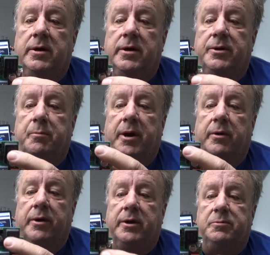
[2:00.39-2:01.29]
and the
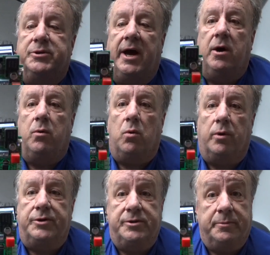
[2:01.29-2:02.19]
power comes out, or
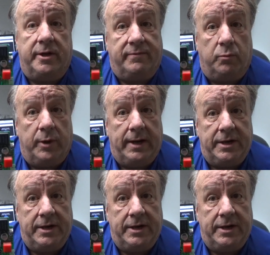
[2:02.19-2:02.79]
it's some kind of a relay